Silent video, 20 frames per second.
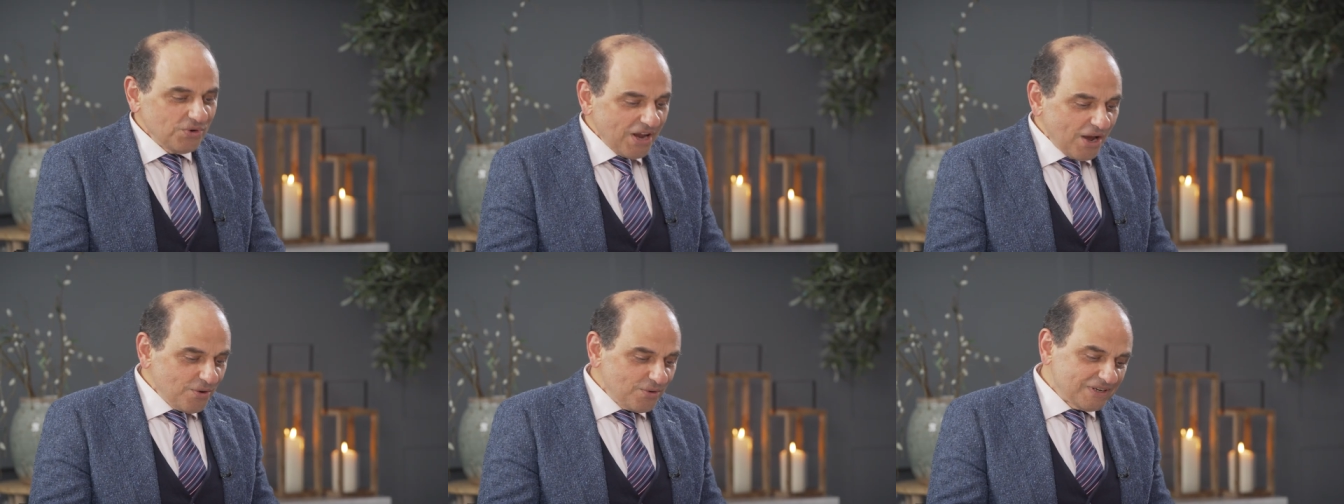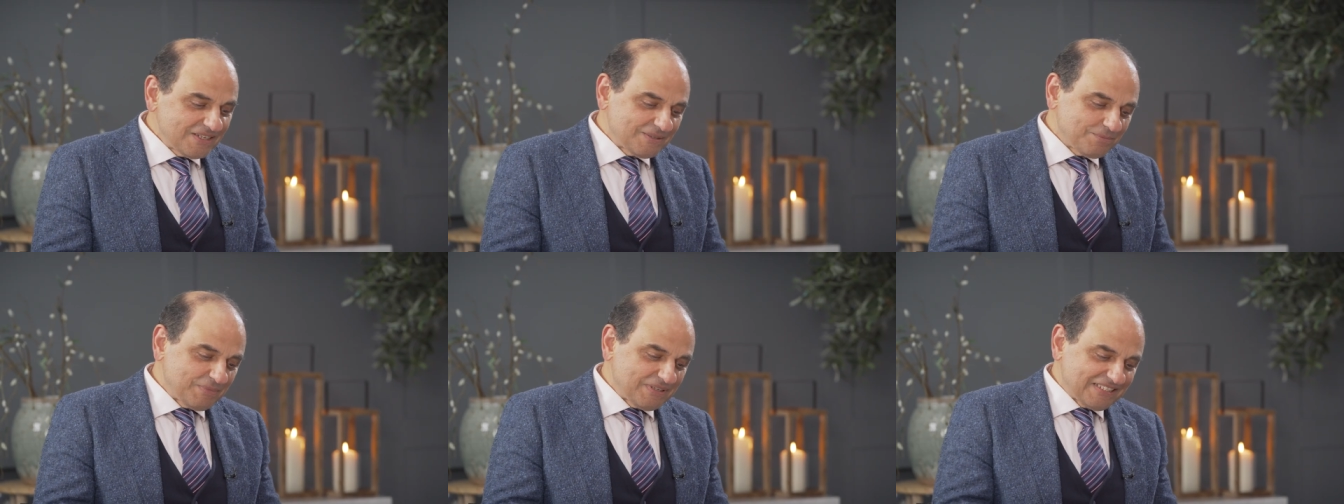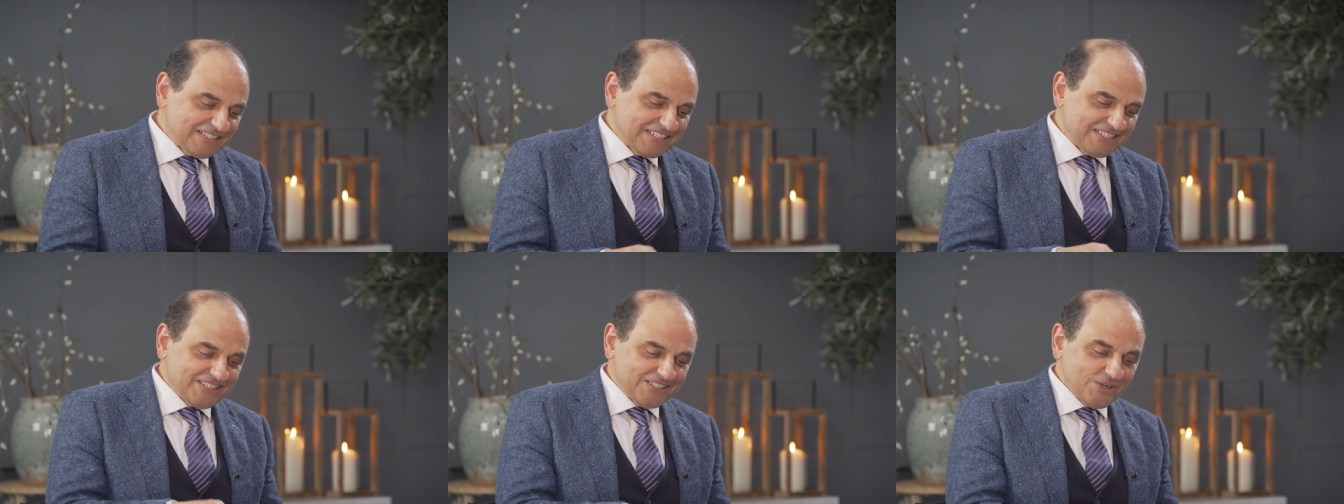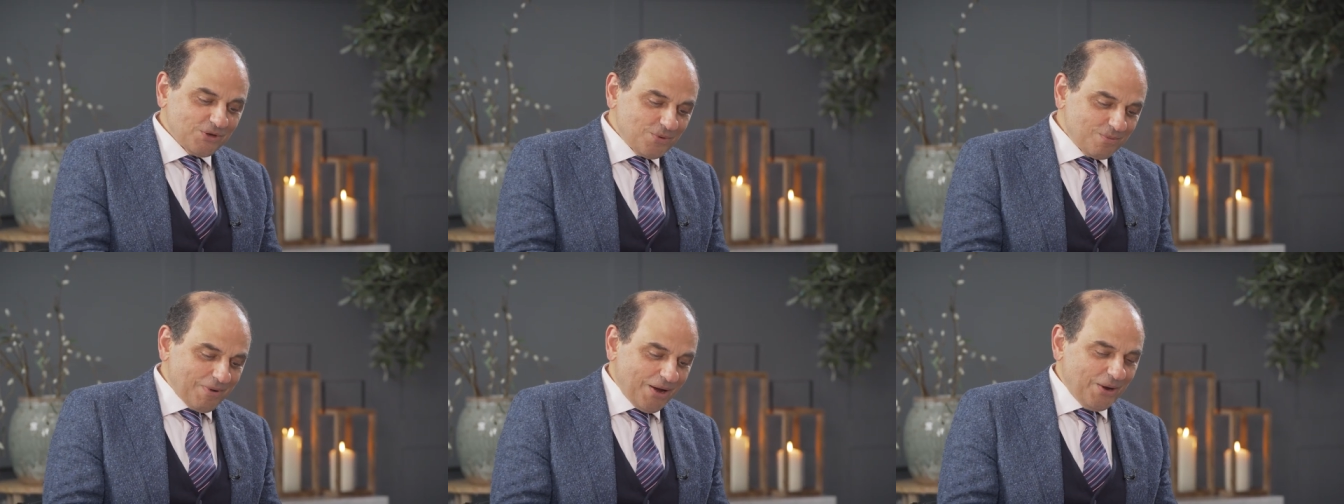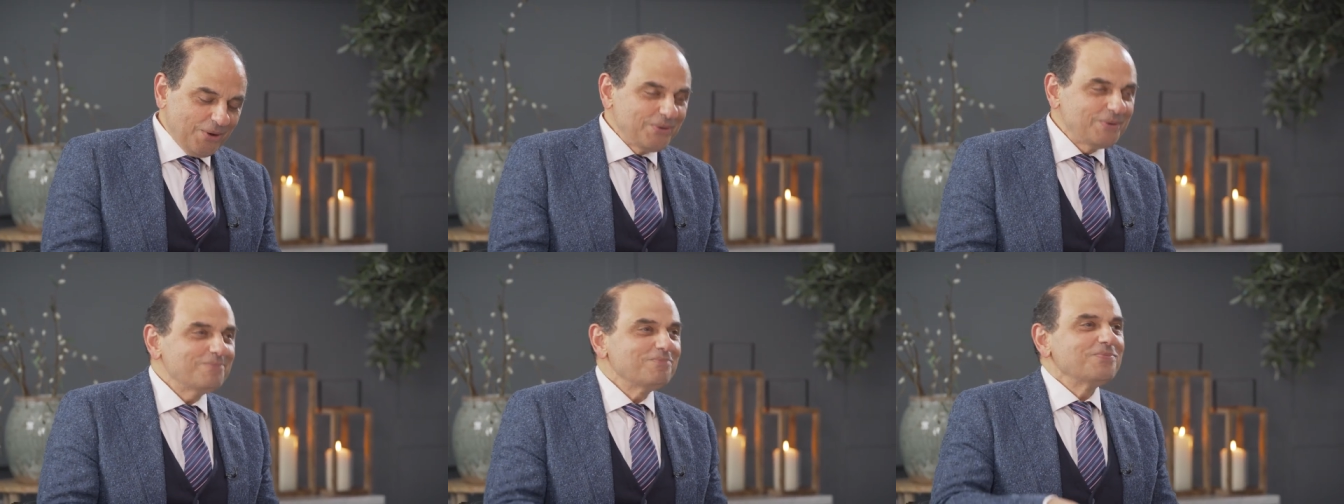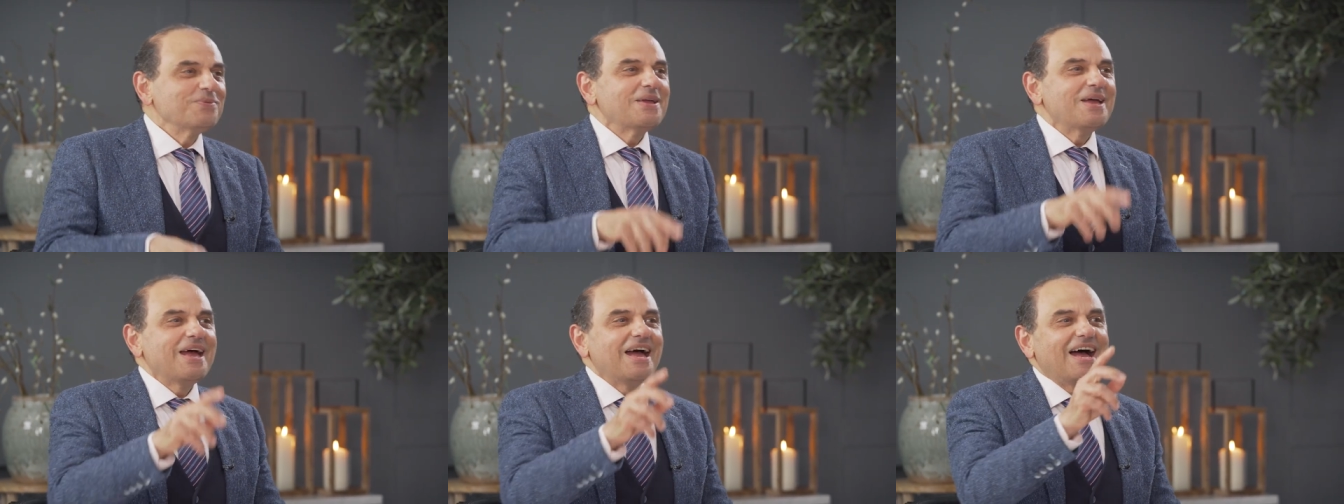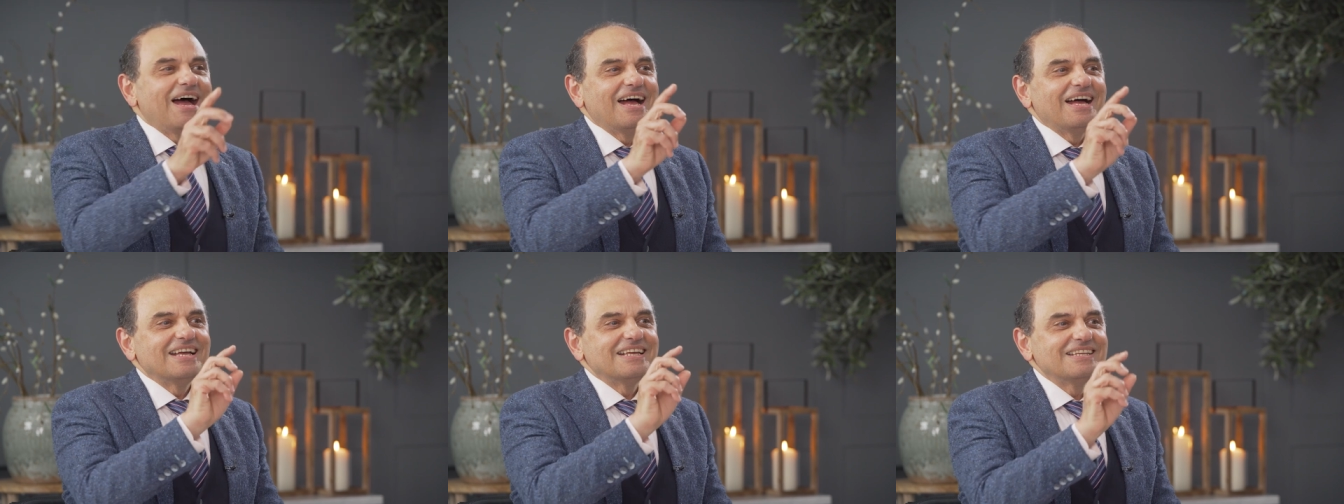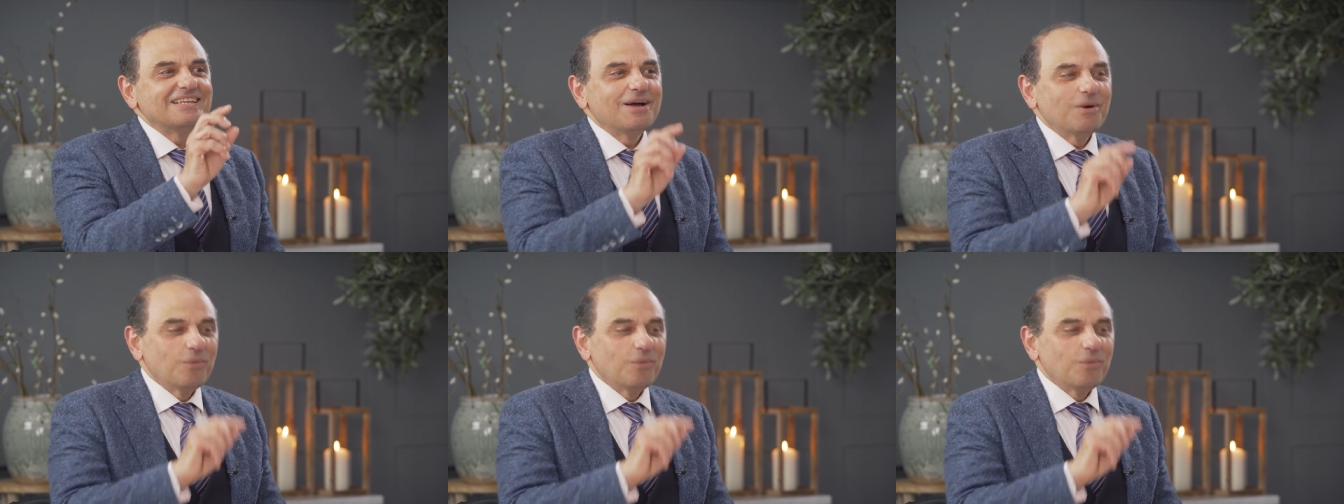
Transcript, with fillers: known as Mister SUMO. Indeed,